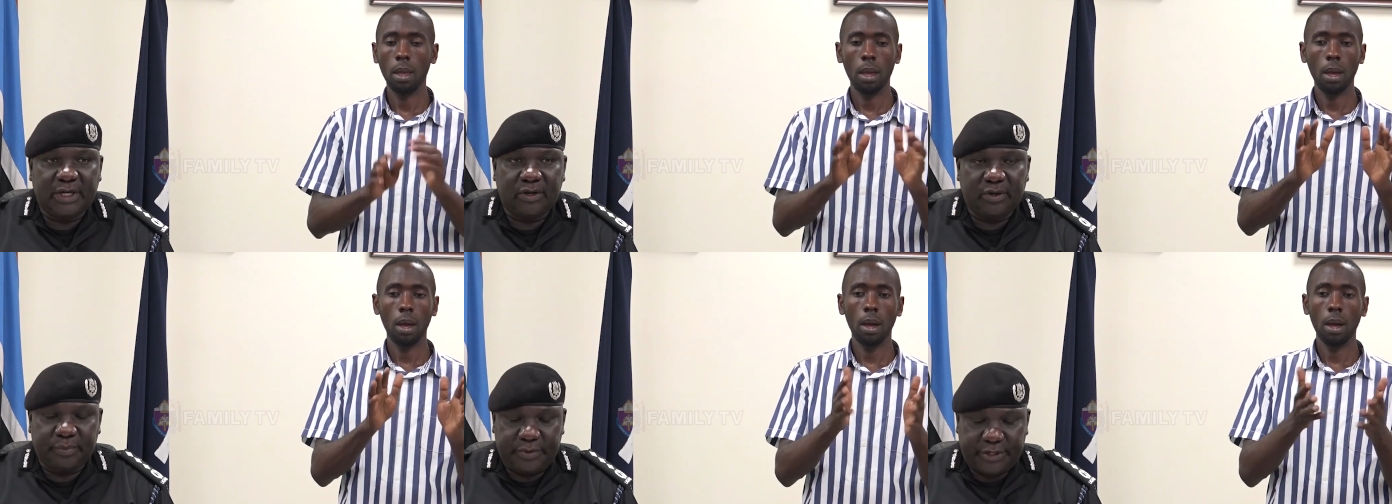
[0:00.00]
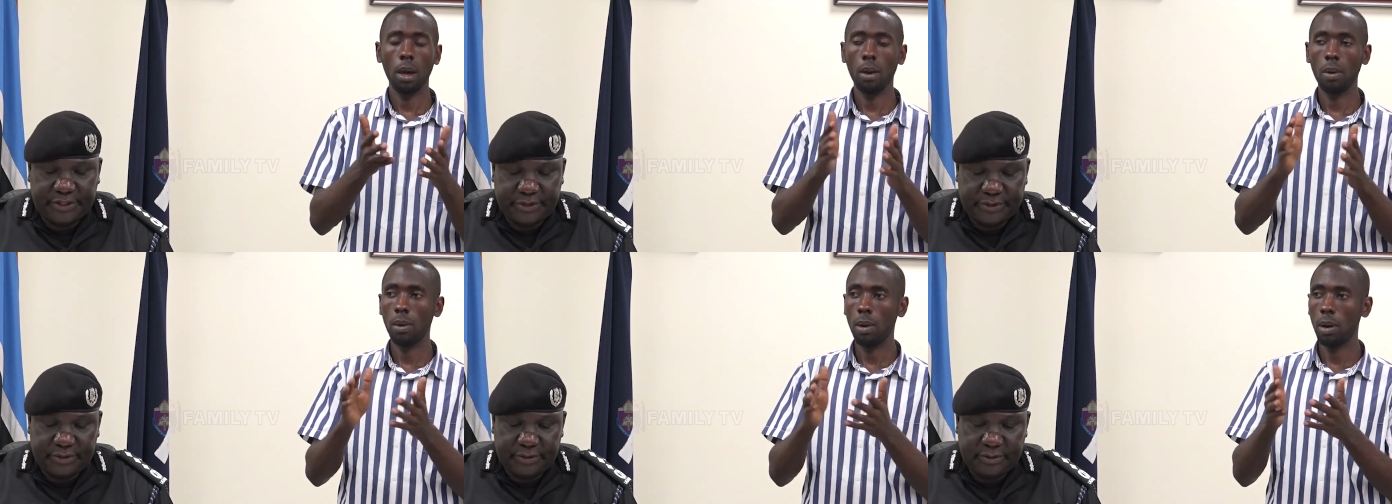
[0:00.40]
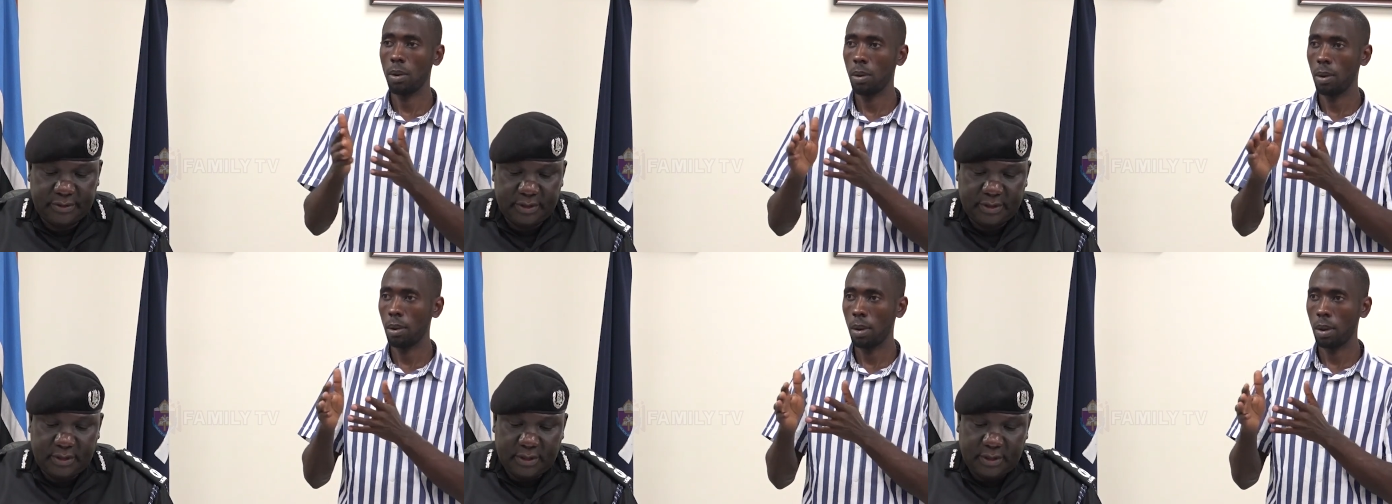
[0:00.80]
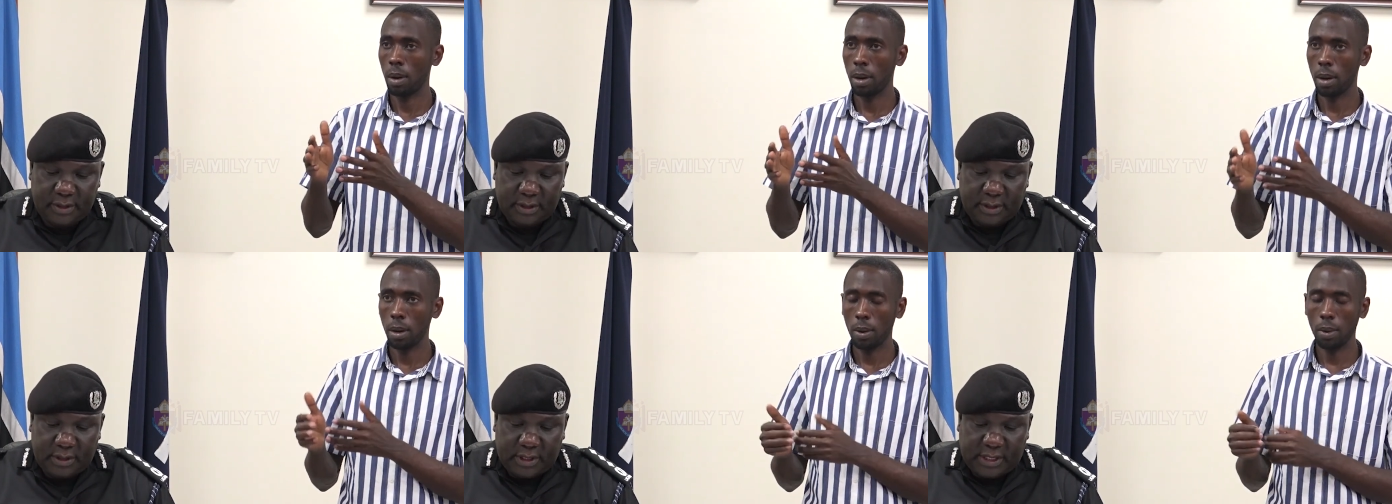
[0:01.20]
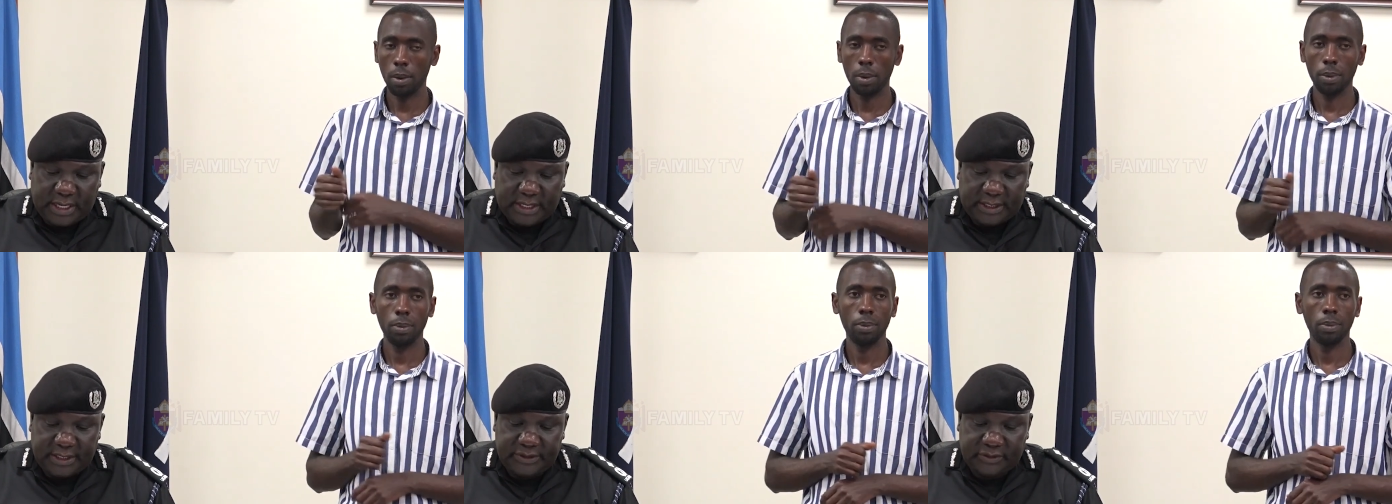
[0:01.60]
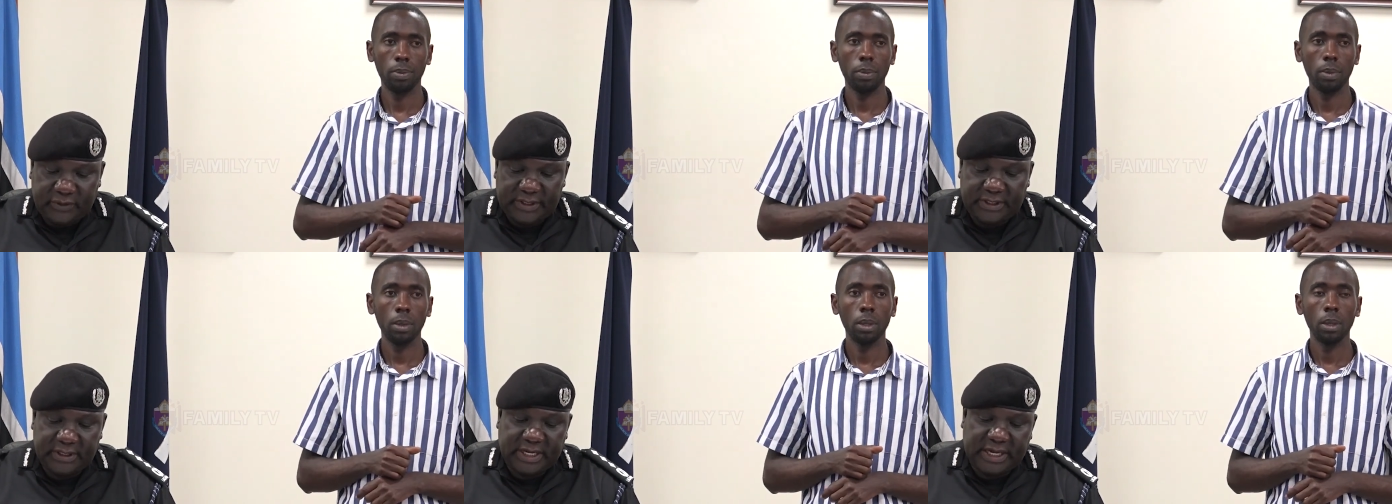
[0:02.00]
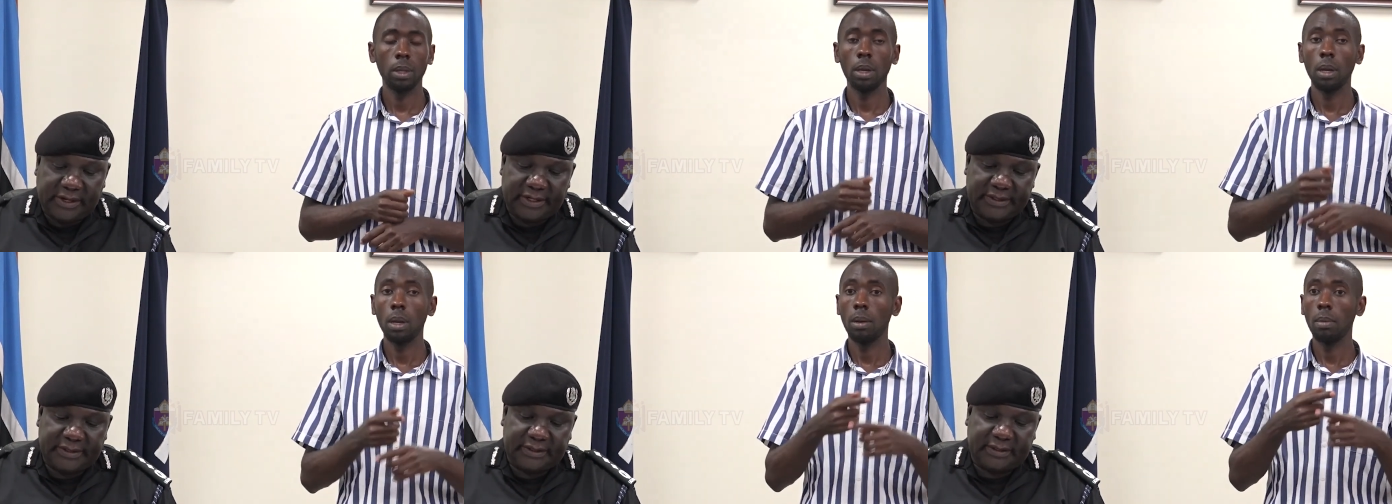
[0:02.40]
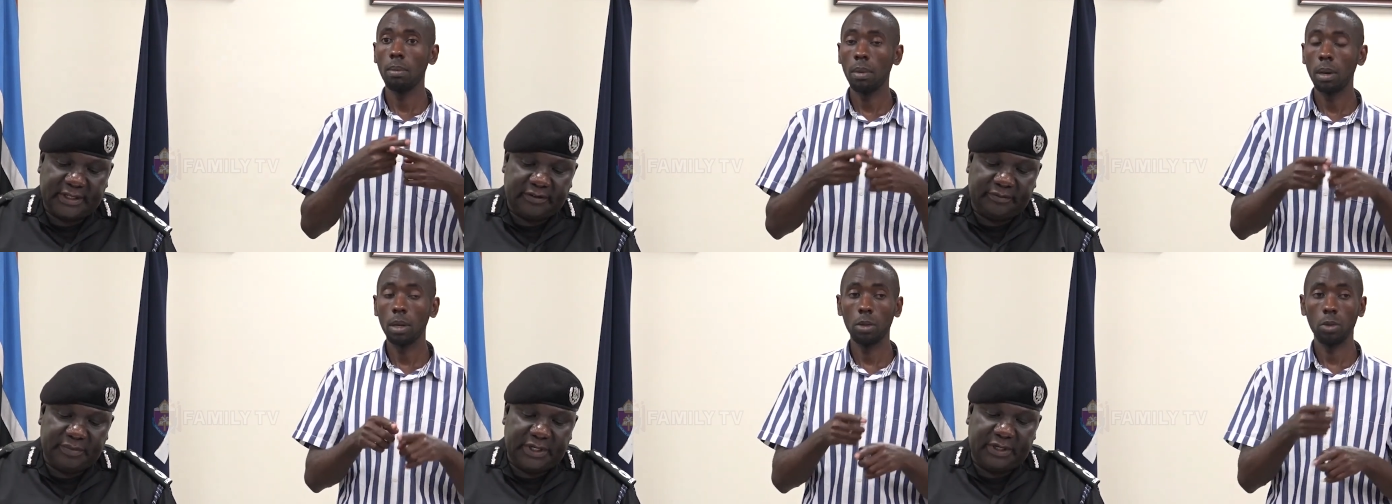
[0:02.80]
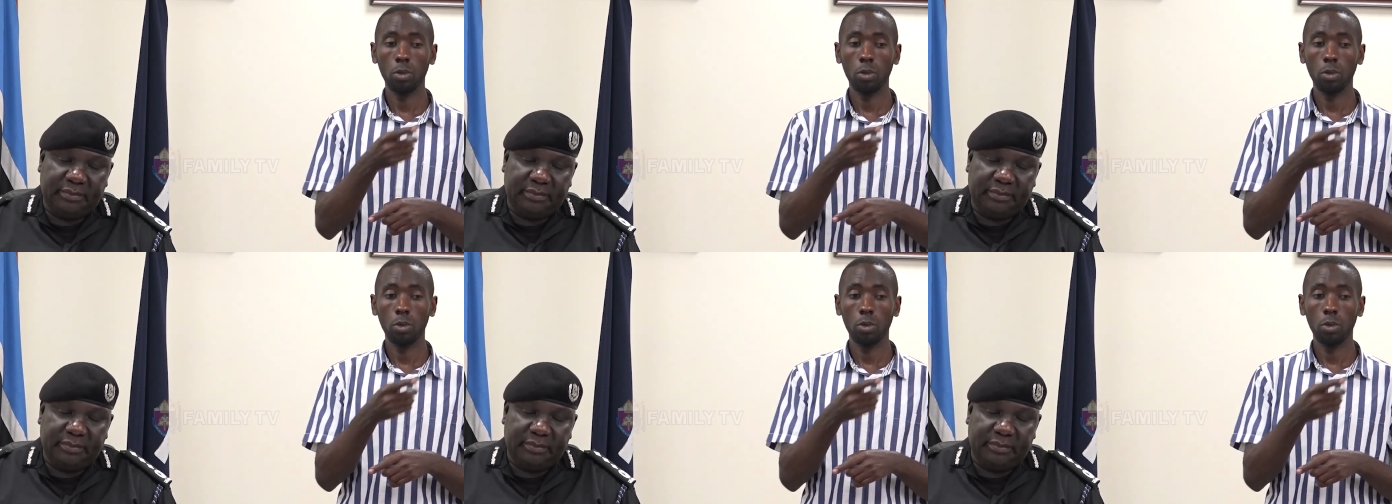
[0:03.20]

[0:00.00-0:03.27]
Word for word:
Speaker 1: operation.
Speaker 2: On 18th June 2023,